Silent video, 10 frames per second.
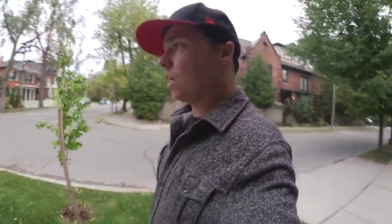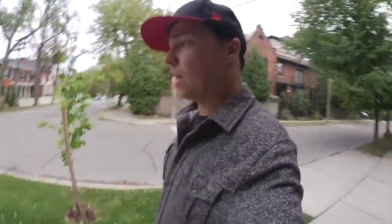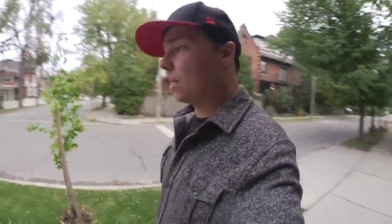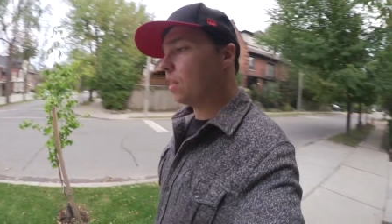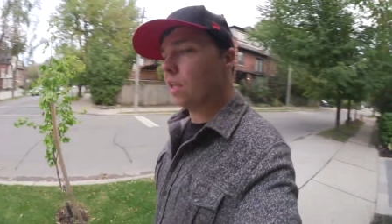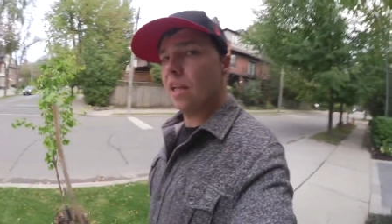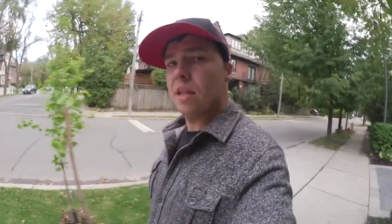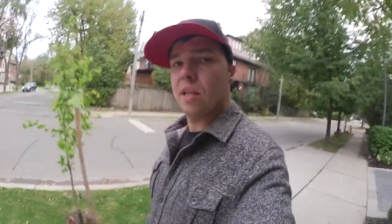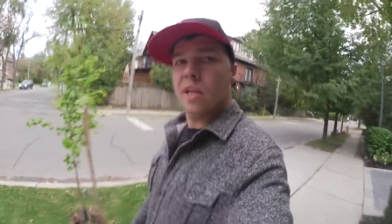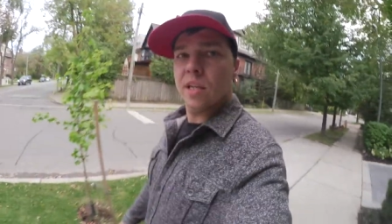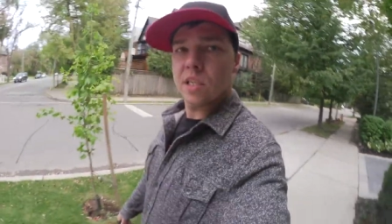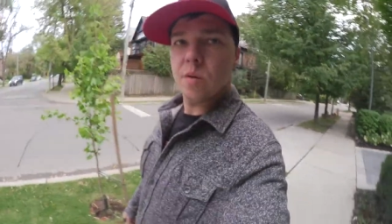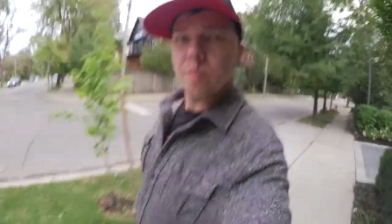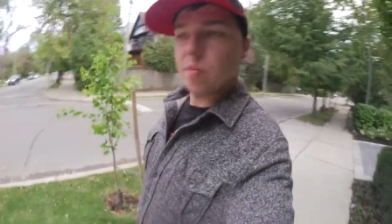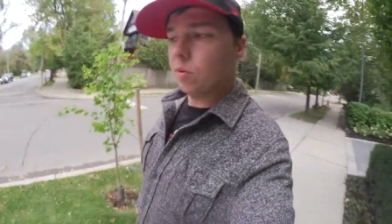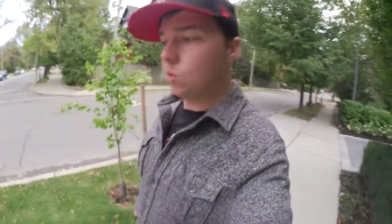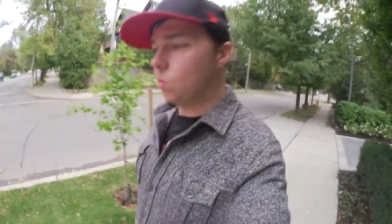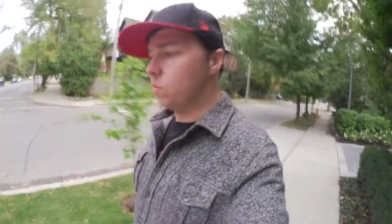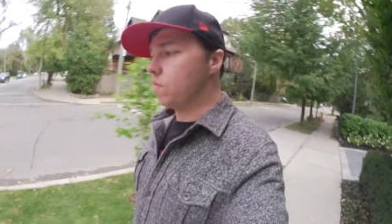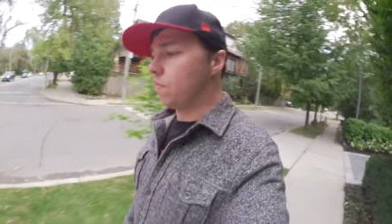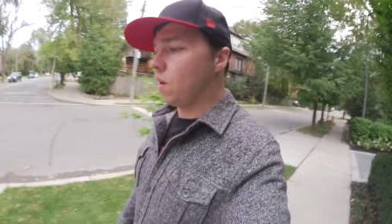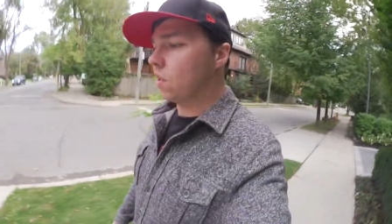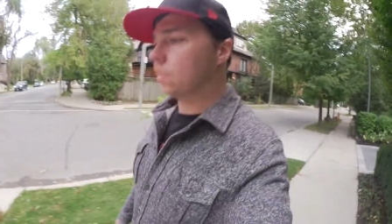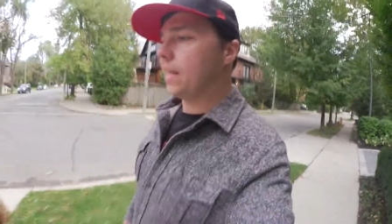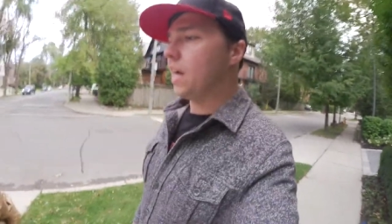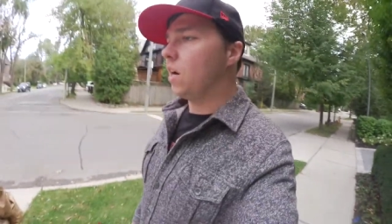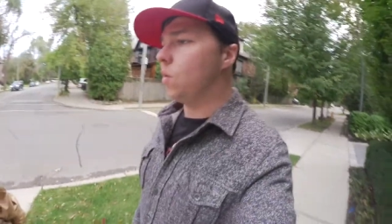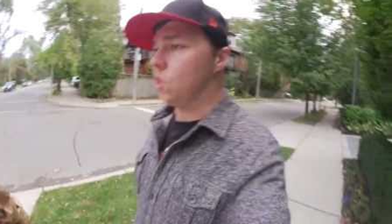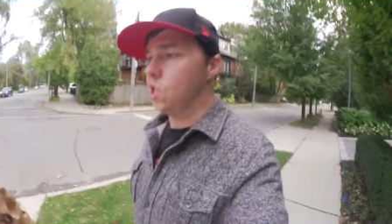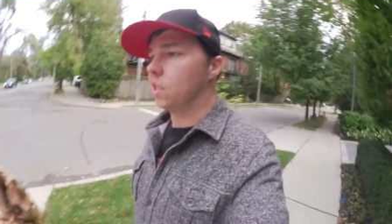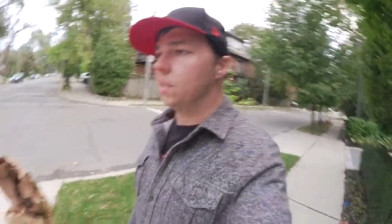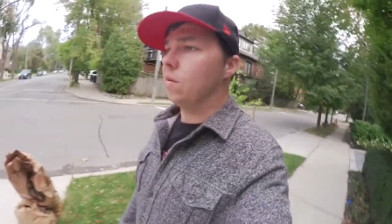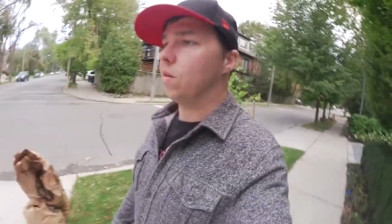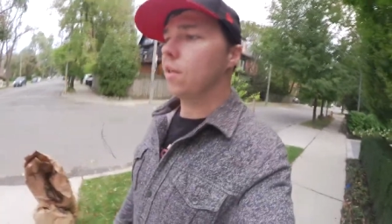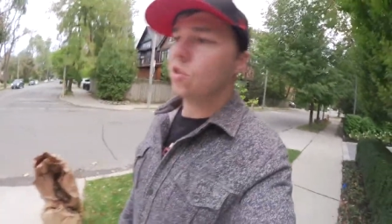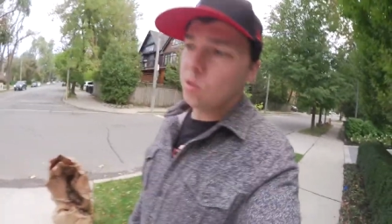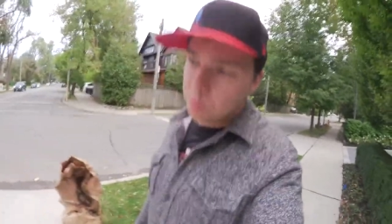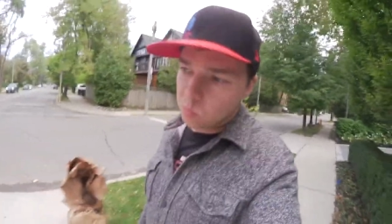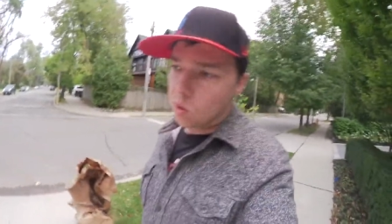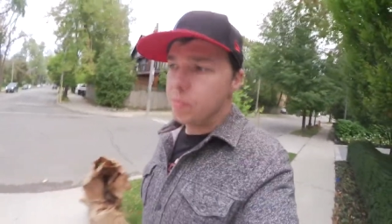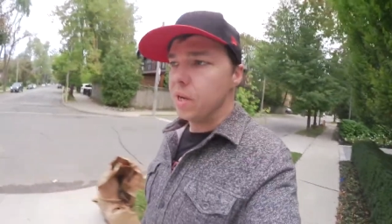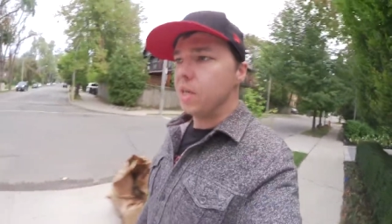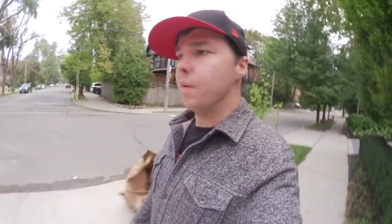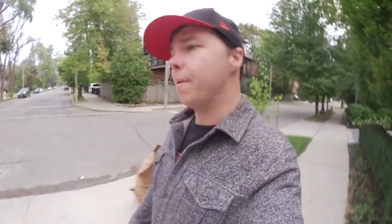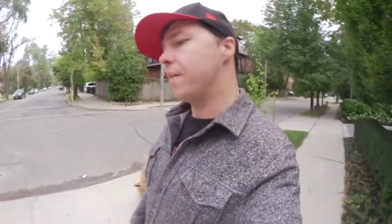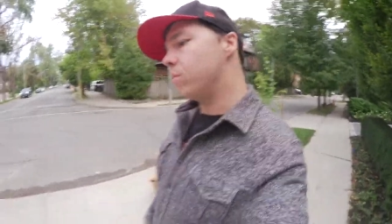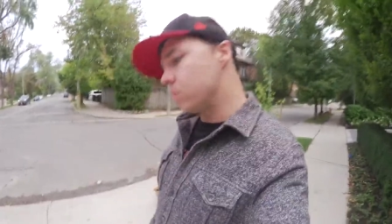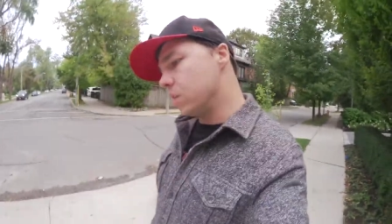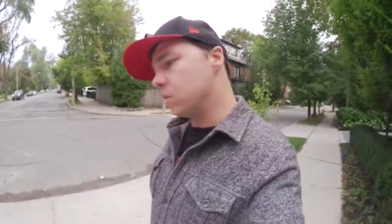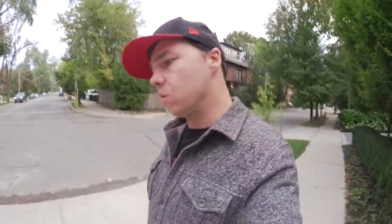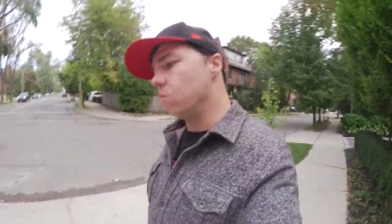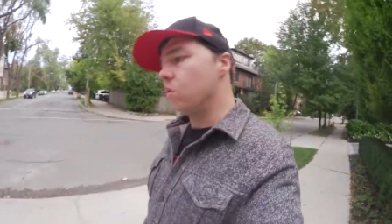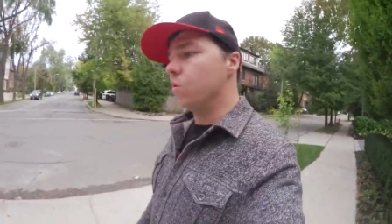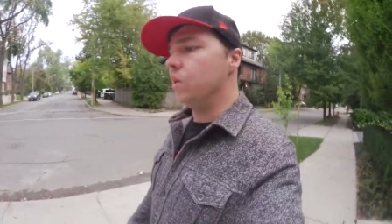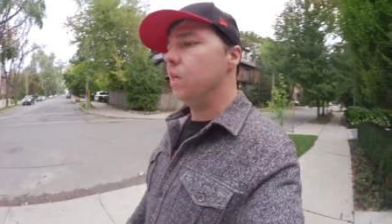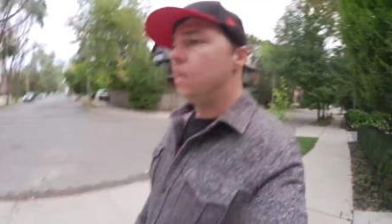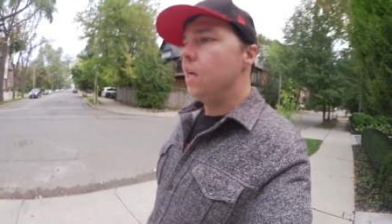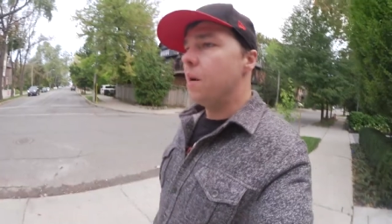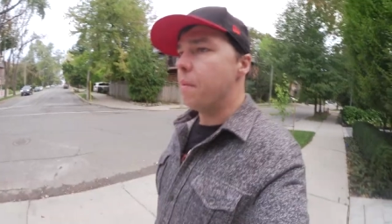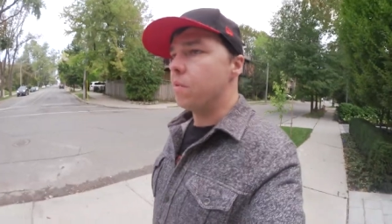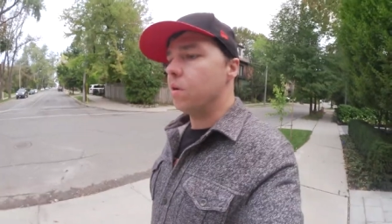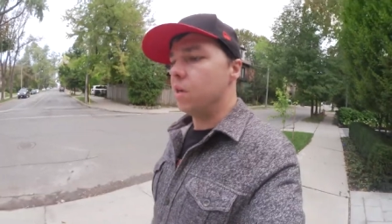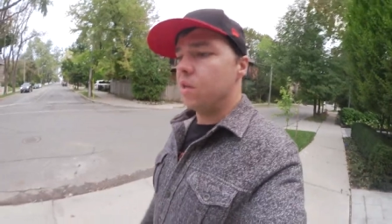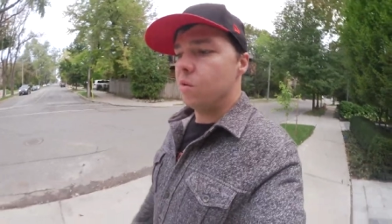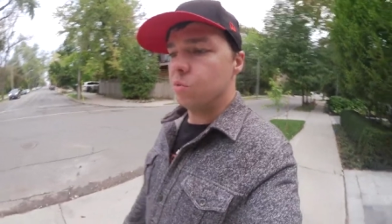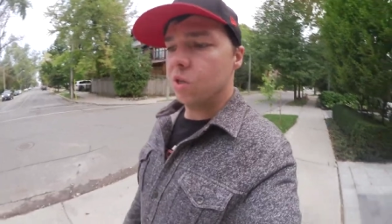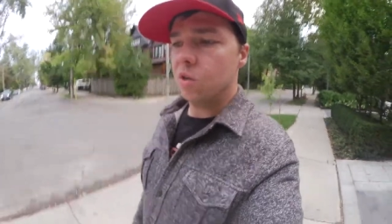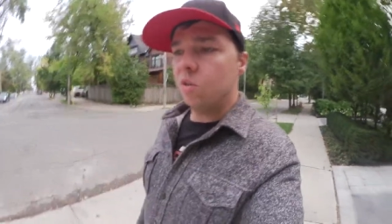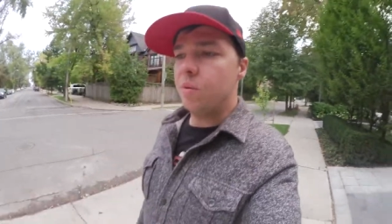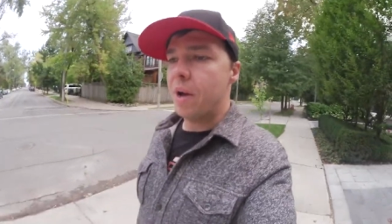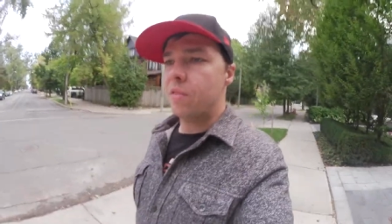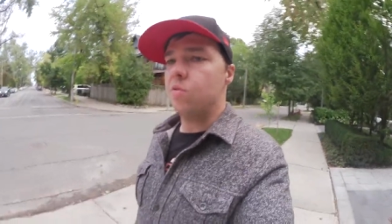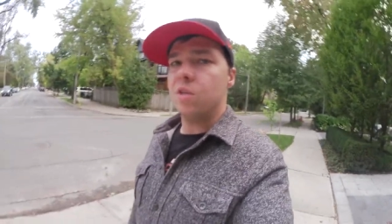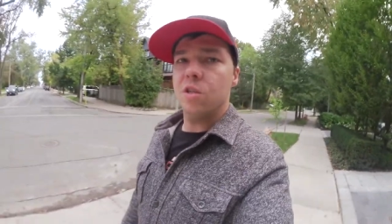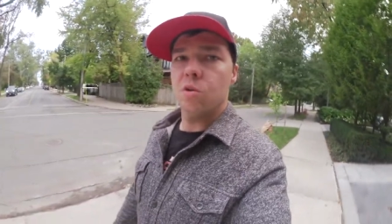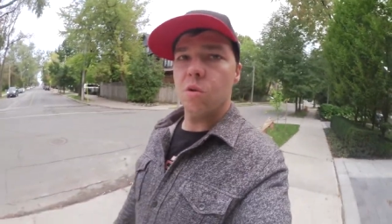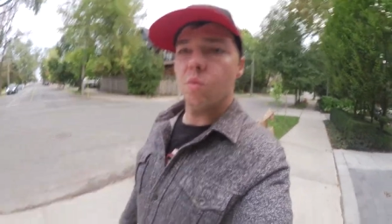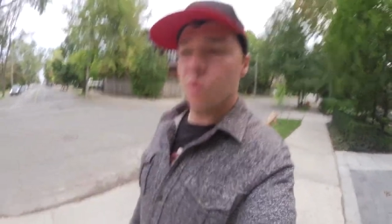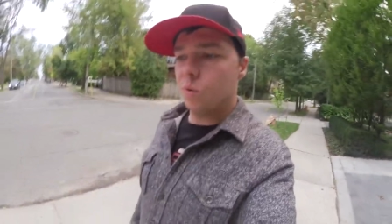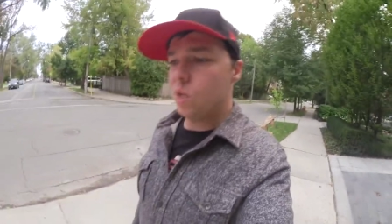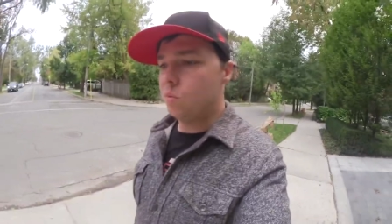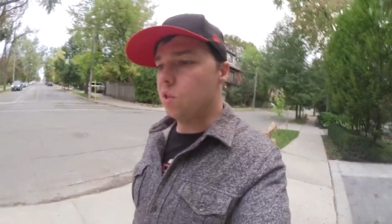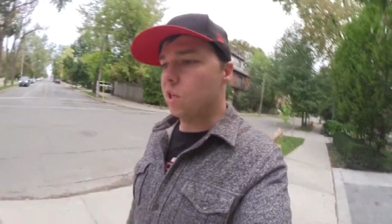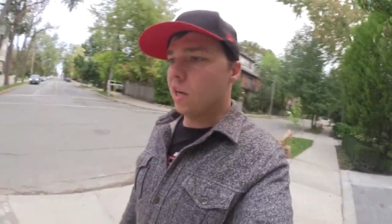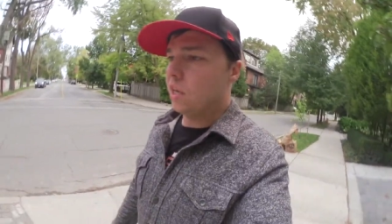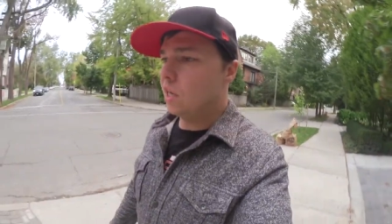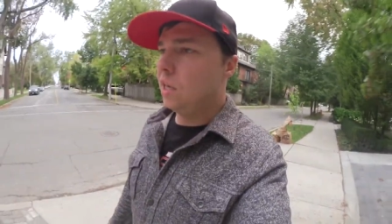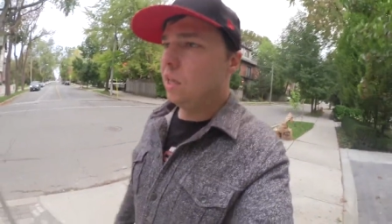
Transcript: to kind of get the lay of the land and see what people are doing with vlogs now, I checked in on like Superwoman and Matthew Santoro, and remember there was an early Matthew Santoro one where he was like,